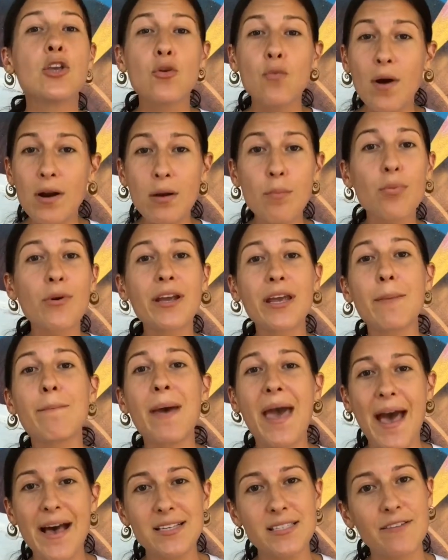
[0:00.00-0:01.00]
you want to bring in
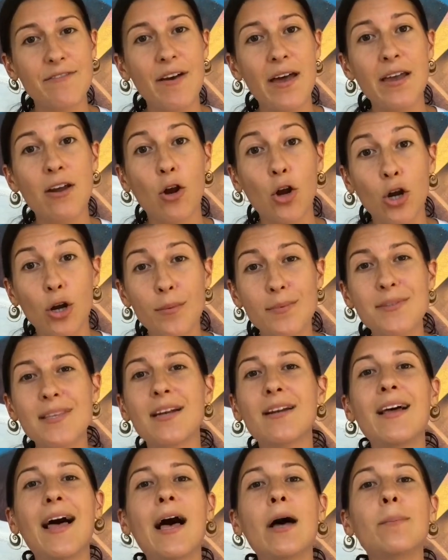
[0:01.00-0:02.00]
pacifying herbs
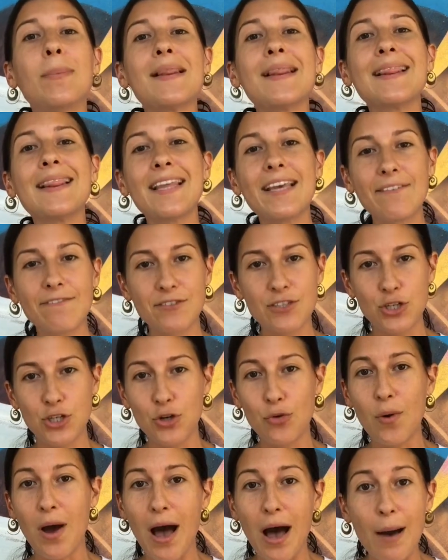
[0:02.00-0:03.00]
that'll help lift
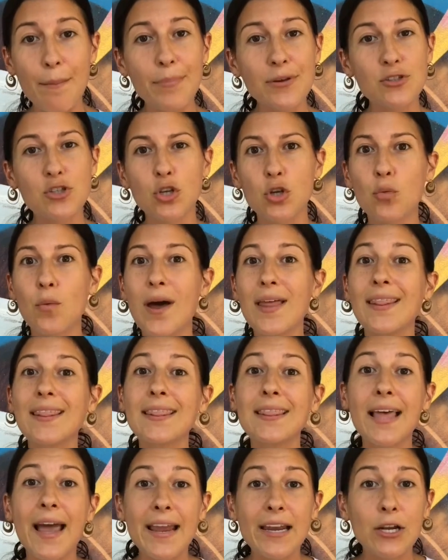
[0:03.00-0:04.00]
you up. So you want
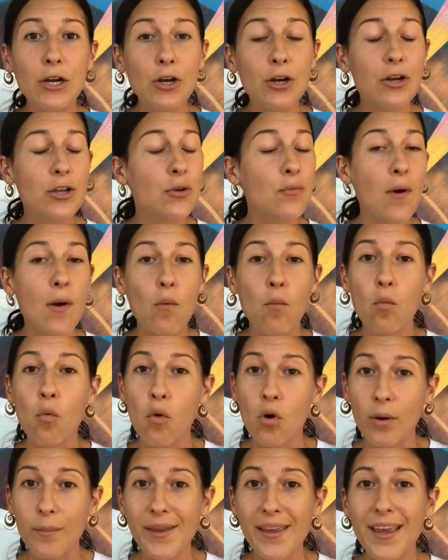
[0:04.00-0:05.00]
lighter, you want
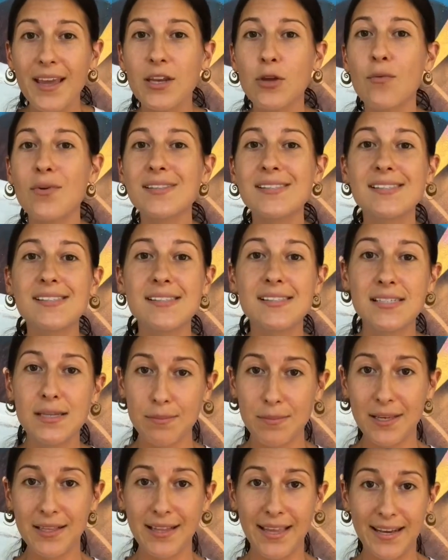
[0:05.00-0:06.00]
warming, and you want
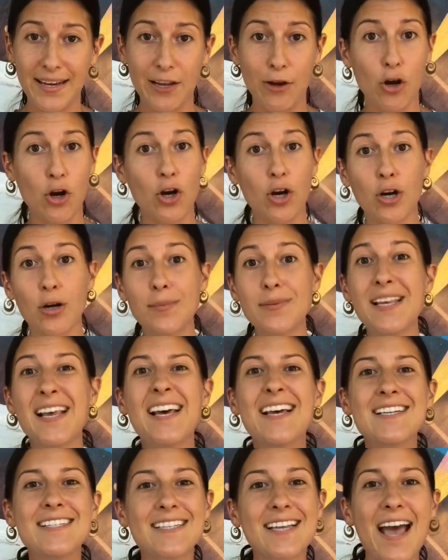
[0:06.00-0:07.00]
stimulating herbs
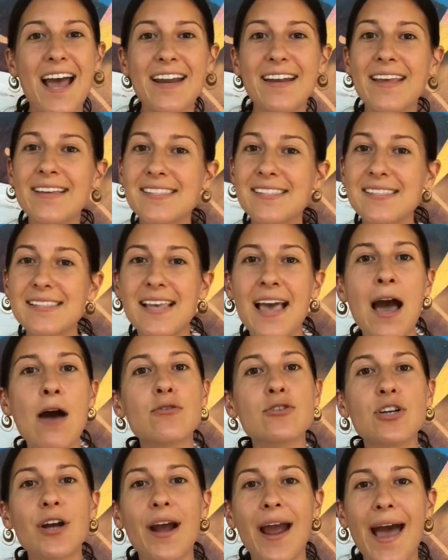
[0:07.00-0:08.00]
to kind of
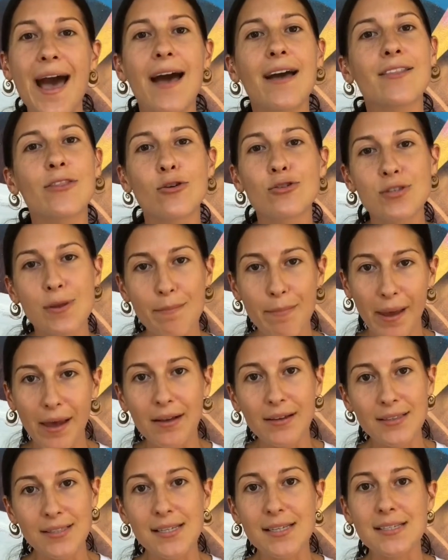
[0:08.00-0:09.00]
counteract those
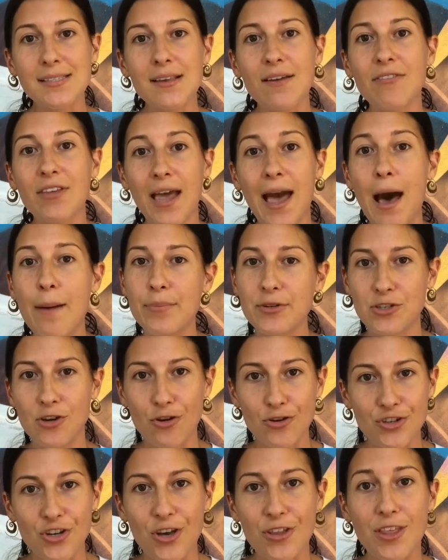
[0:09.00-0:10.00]
imbalances of the Kapha
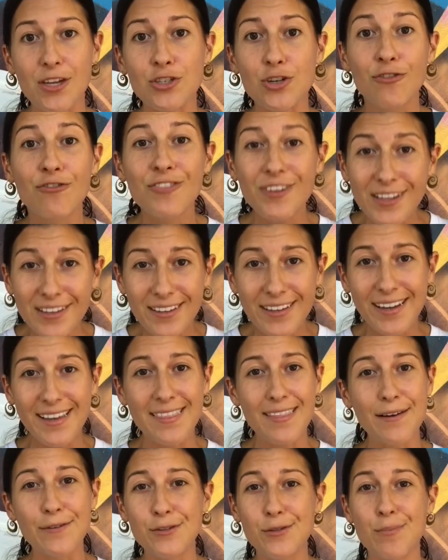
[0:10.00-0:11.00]
dosha that you're feeling
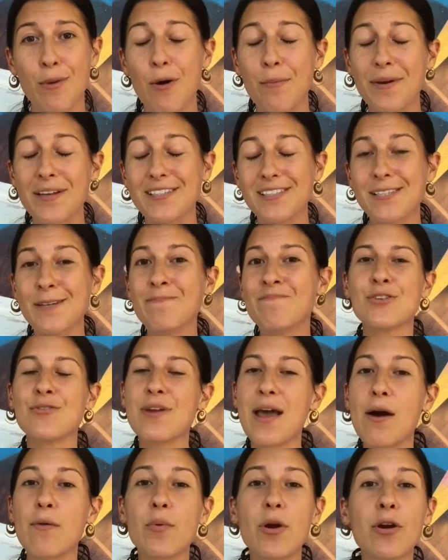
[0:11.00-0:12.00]
in those moments. So
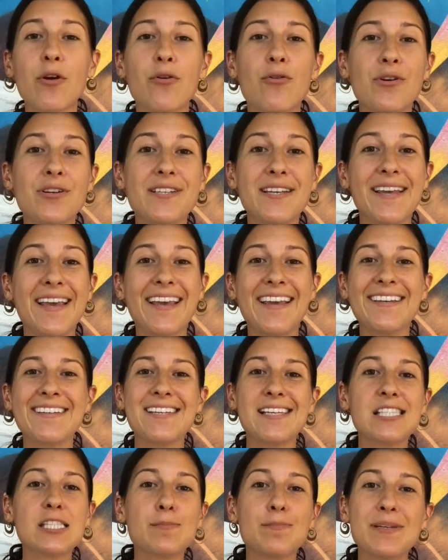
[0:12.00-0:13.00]
now we are going to get
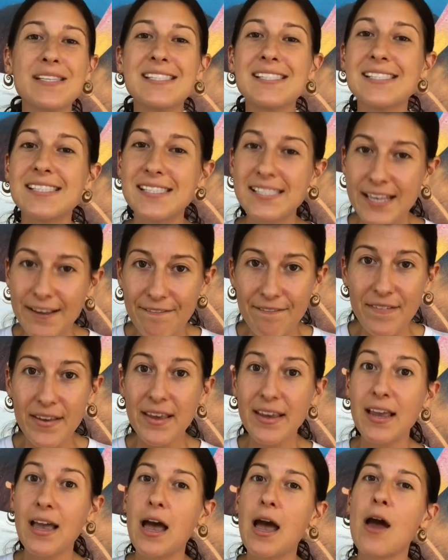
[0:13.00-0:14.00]
into
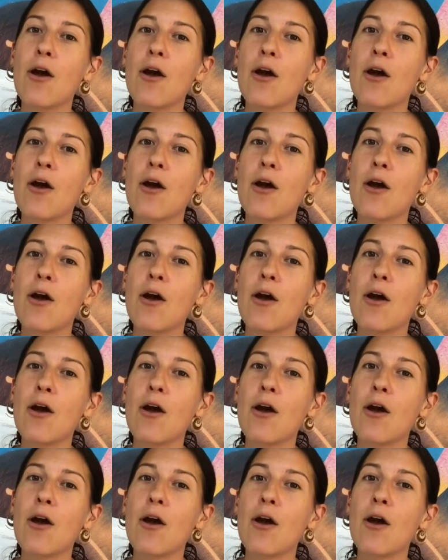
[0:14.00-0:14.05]
specific